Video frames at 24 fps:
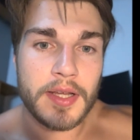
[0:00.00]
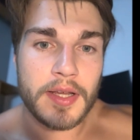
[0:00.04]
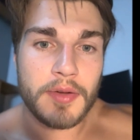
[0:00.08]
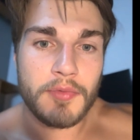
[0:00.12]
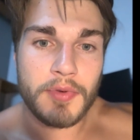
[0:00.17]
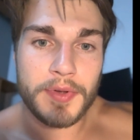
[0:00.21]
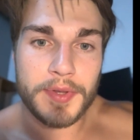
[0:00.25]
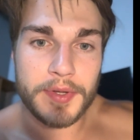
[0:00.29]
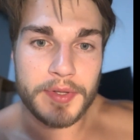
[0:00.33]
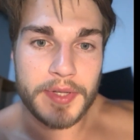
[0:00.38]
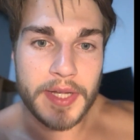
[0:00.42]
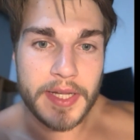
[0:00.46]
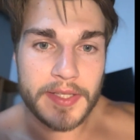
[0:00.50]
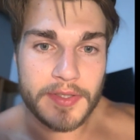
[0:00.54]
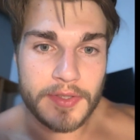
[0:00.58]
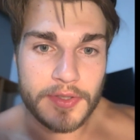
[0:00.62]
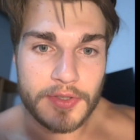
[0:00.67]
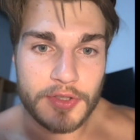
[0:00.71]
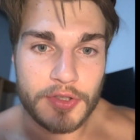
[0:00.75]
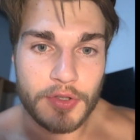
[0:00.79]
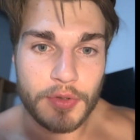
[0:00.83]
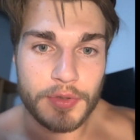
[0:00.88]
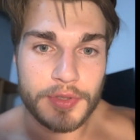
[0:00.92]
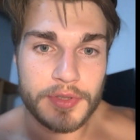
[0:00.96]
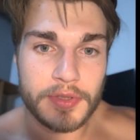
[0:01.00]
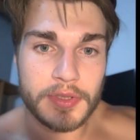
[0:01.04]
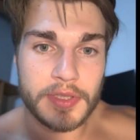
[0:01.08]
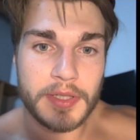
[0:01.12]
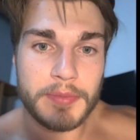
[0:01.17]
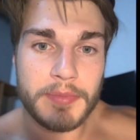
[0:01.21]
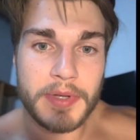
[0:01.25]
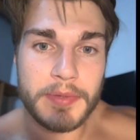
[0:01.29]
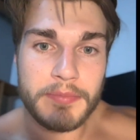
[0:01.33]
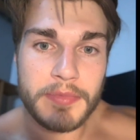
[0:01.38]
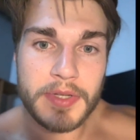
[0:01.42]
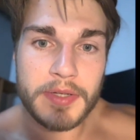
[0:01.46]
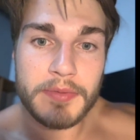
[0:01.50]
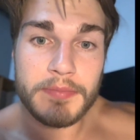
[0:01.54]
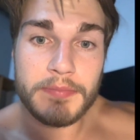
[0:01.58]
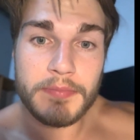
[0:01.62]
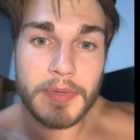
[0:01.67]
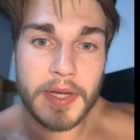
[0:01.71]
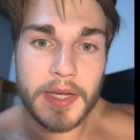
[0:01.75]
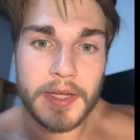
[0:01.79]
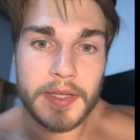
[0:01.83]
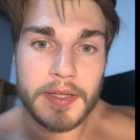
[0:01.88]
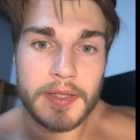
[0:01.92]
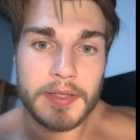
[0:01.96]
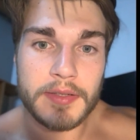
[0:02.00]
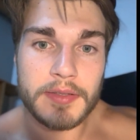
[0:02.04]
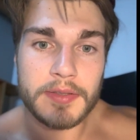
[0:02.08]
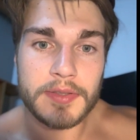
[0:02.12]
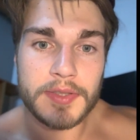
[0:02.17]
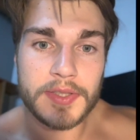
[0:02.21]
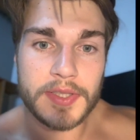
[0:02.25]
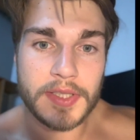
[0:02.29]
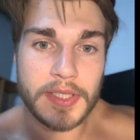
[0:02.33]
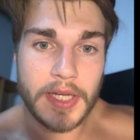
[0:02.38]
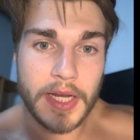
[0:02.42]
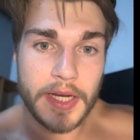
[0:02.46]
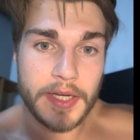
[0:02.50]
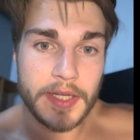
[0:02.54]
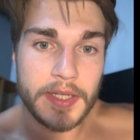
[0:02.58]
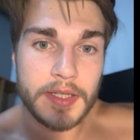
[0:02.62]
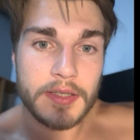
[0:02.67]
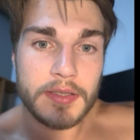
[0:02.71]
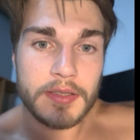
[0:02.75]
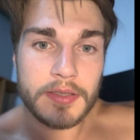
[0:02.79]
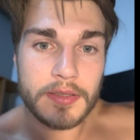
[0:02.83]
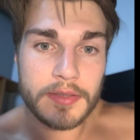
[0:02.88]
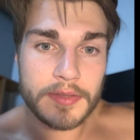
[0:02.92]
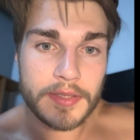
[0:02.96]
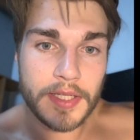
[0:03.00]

Whether that's a social commitment by stating